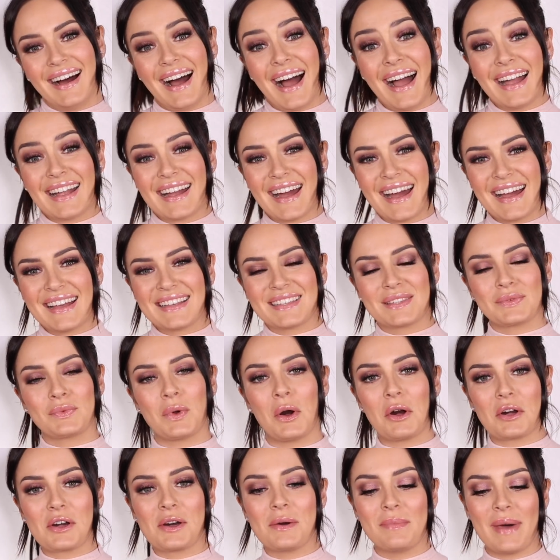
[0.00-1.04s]
Hi guys,
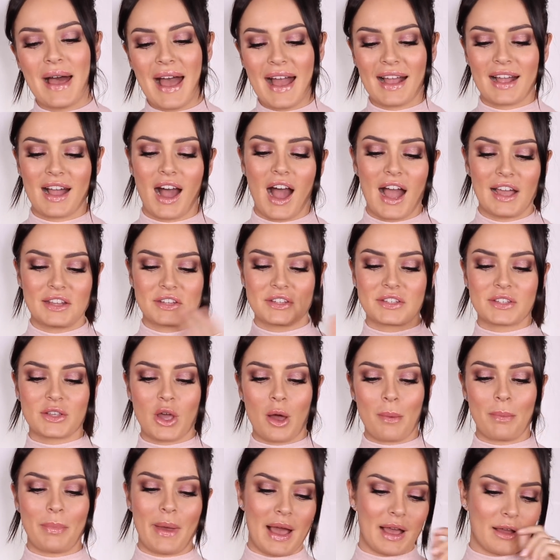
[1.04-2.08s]
welcome back. I just
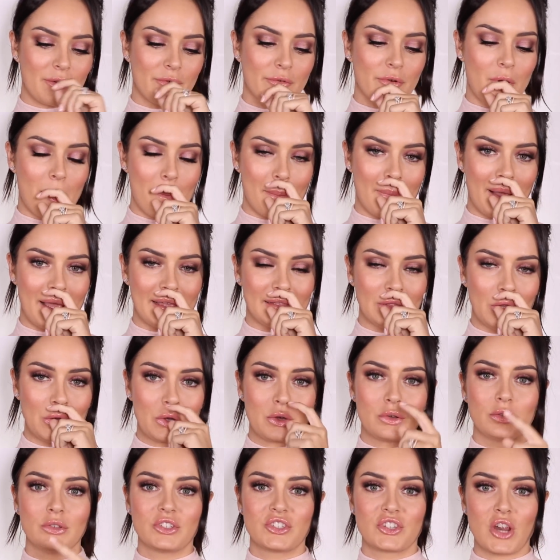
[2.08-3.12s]
got back from my
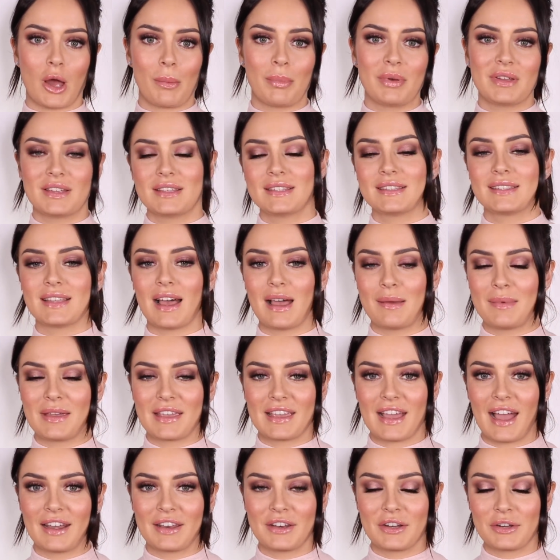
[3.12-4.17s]
local Shoppers. I'm
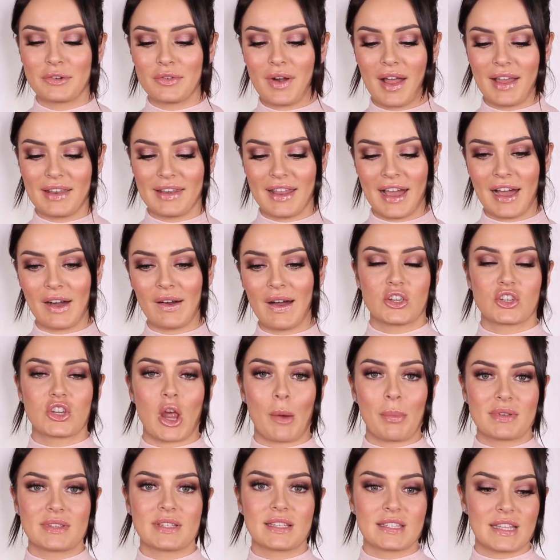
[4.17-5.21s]
in Canada right now.
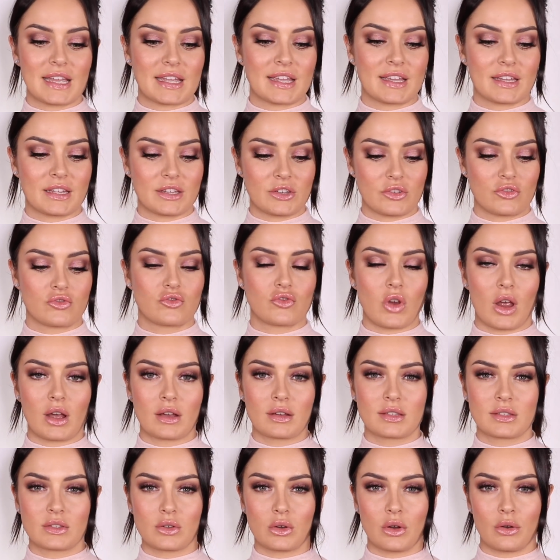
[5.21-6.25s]
Shoppers is like a
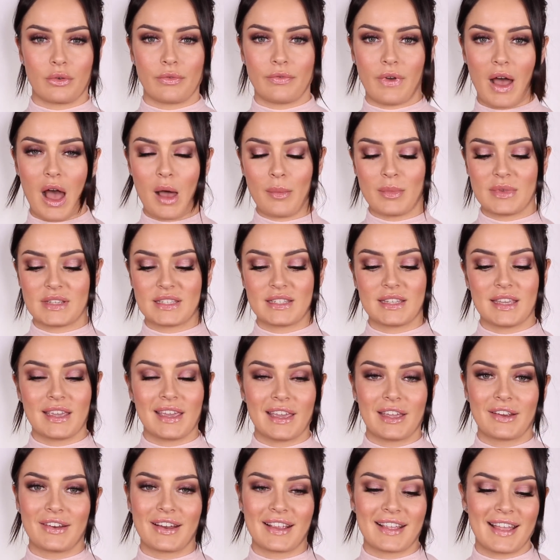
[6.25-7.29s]
drugstore pharmacy
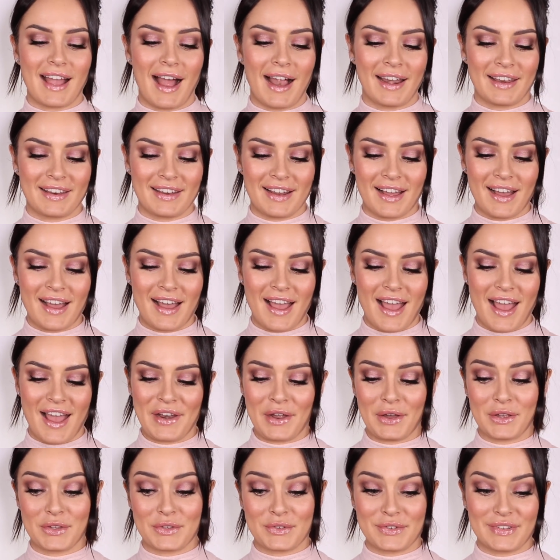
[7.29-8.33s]
here in Canada,
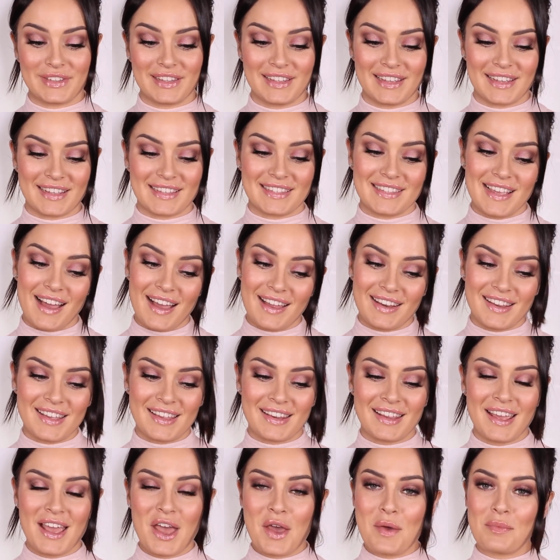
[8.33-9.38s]
and I was really
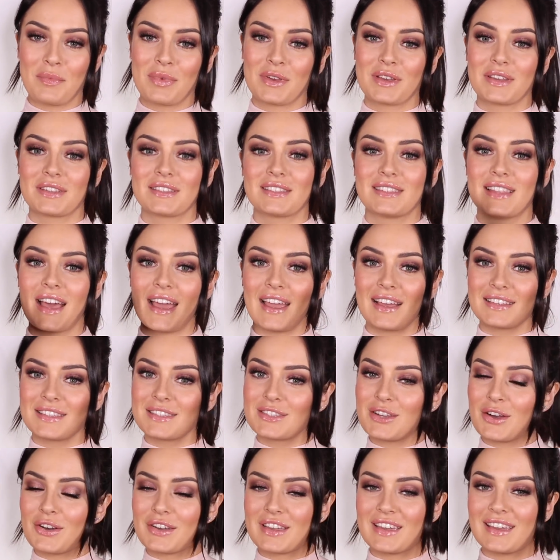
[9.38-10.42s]
excited because they are
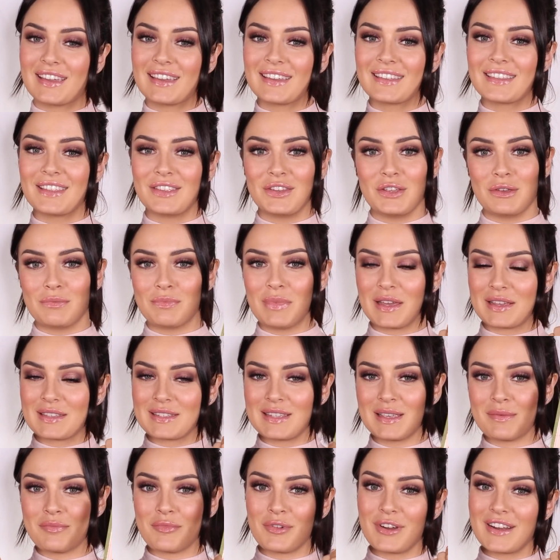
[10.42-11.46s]
stocking the new
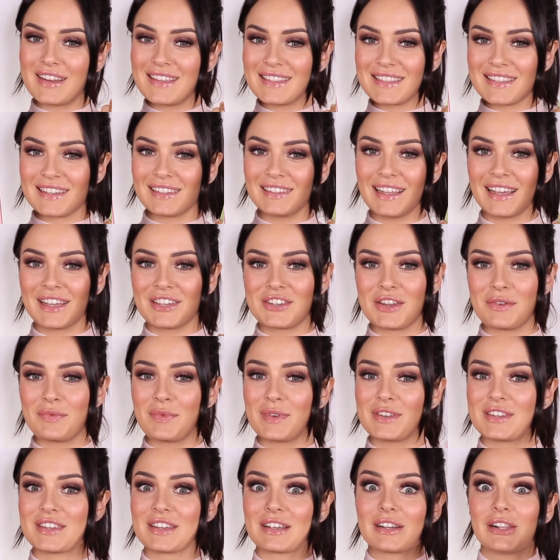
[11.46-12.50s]
Pixi Pretties collection,
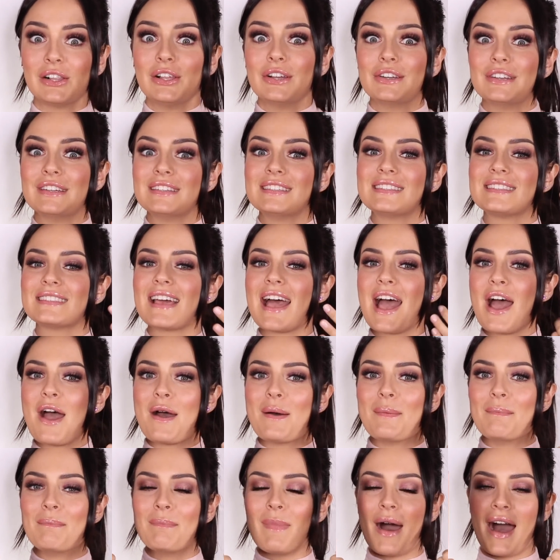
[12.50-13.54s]
which includes
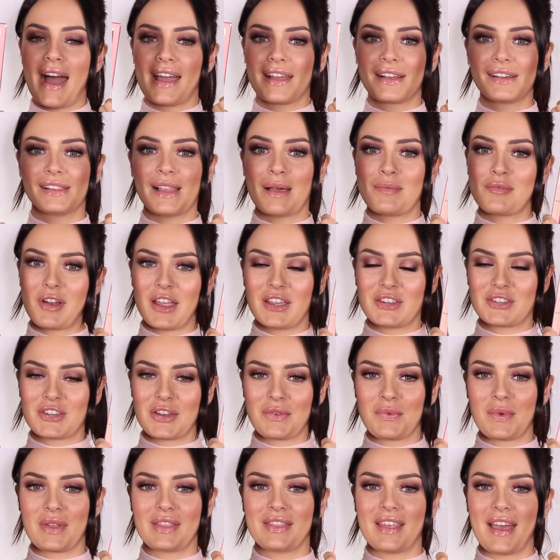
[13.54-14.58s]
my
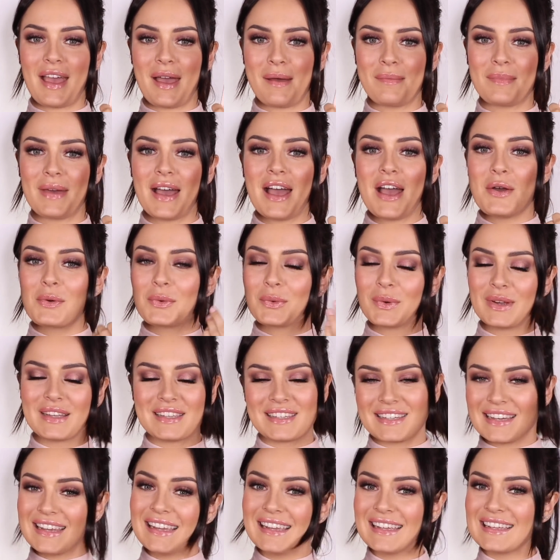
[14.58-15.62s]
collaboration with them,
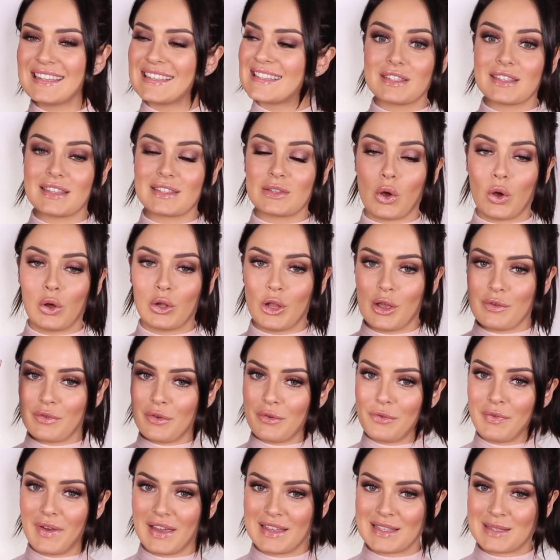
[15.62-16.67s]
which is this all
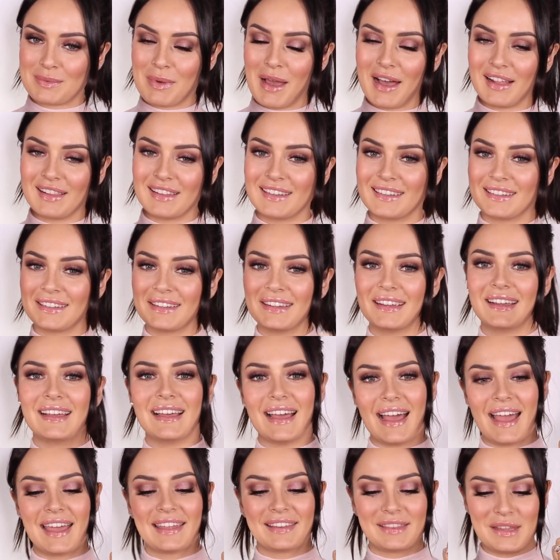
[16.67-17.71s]
over face palette
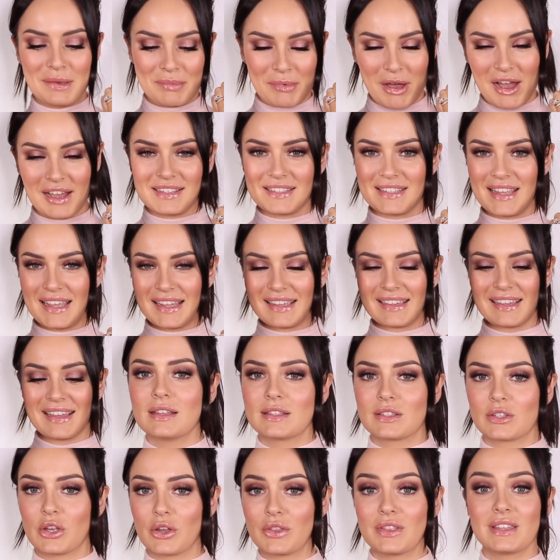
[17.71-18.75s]
and lip icing.
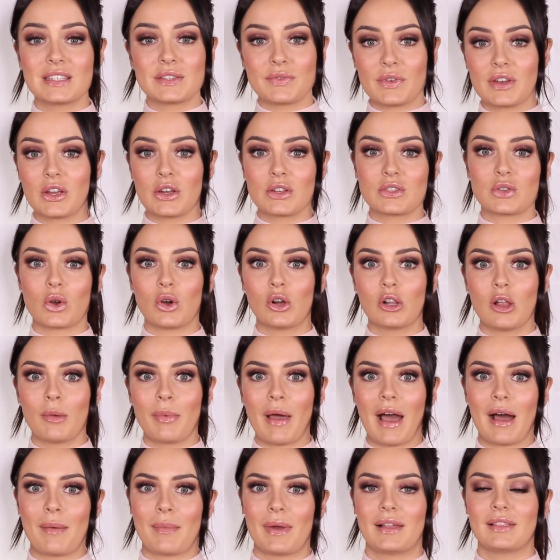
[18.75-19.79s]
So this video is all
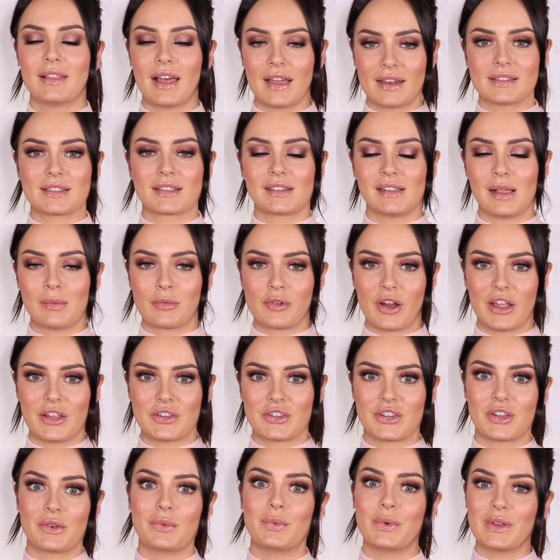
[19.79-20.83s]
about my latest
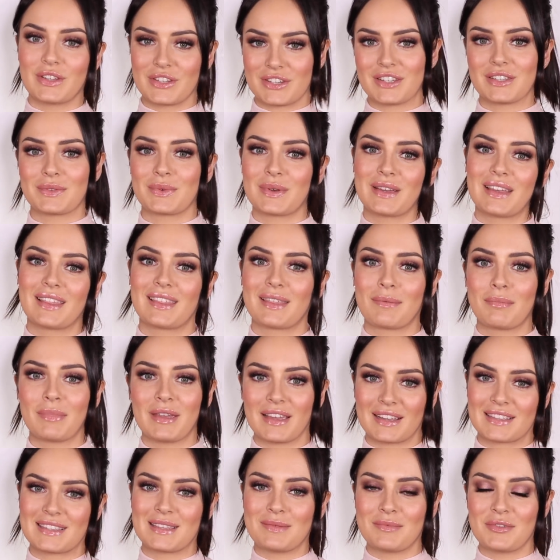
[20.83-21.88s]
collaboration, which is with
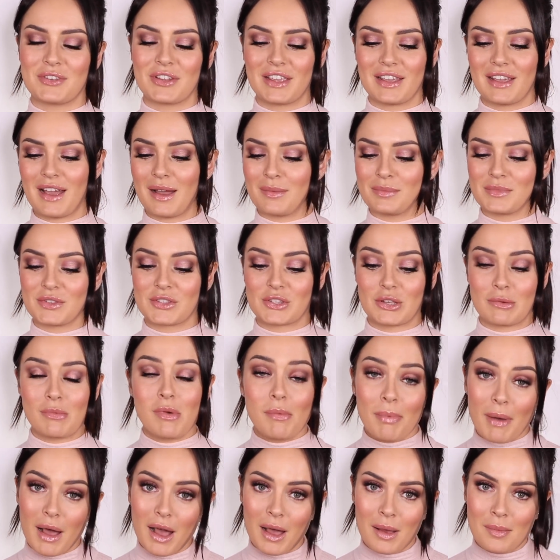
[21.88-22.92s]
Pixi Beauty. I'm
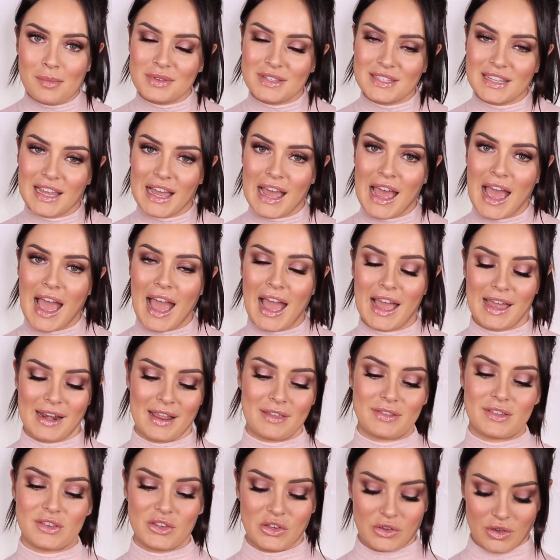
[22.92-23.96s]
super pumped, and
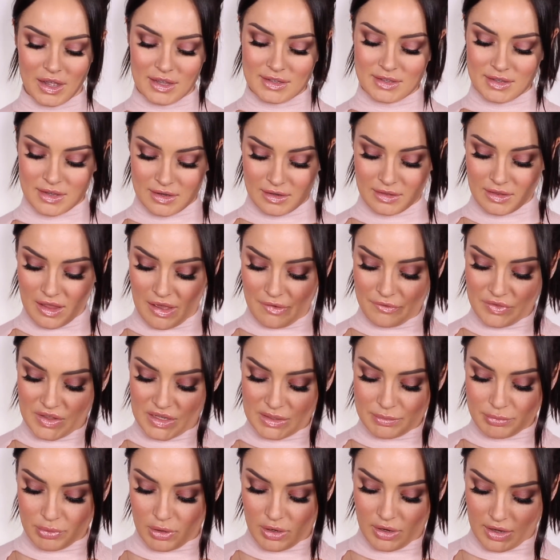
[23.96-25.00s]
I think you guys are gonna love
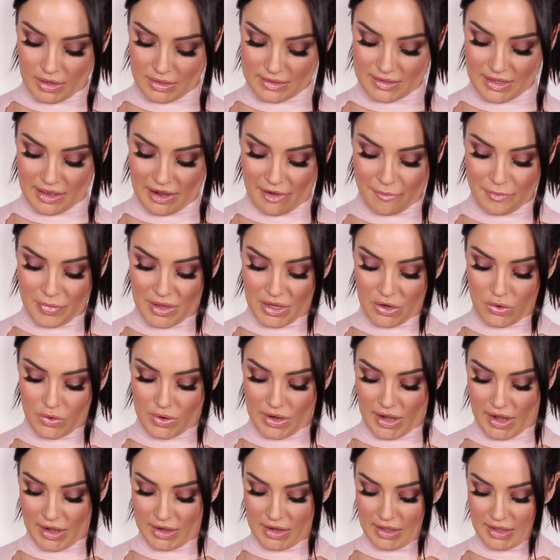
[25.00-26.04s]
these products that I've been
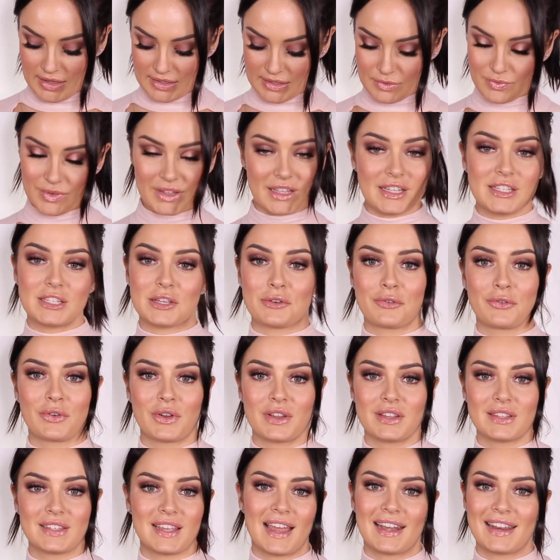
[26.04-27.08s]
creating. It's really
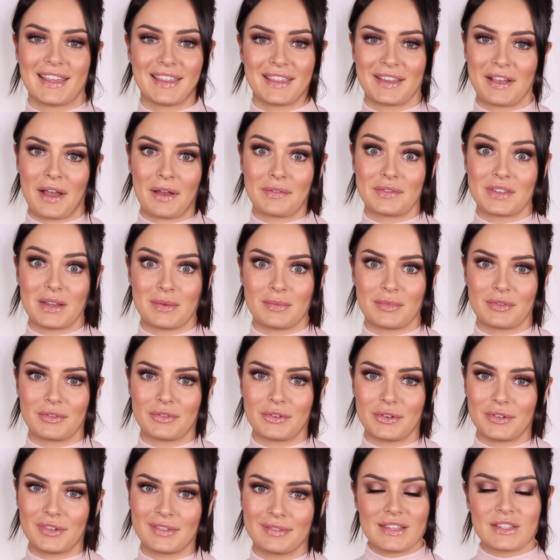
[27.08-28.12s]
different to anything I've done
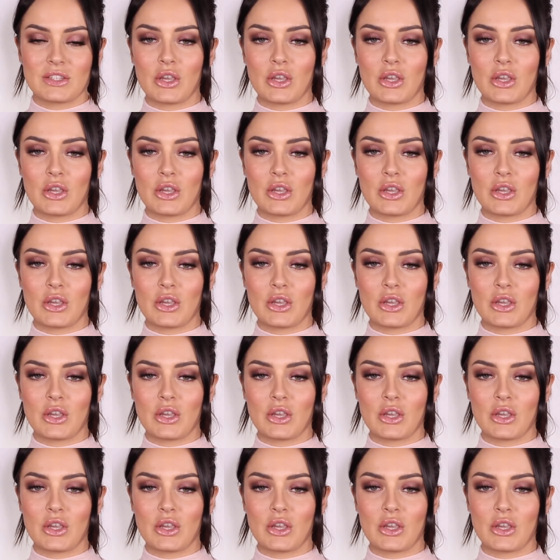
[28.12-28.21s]
before.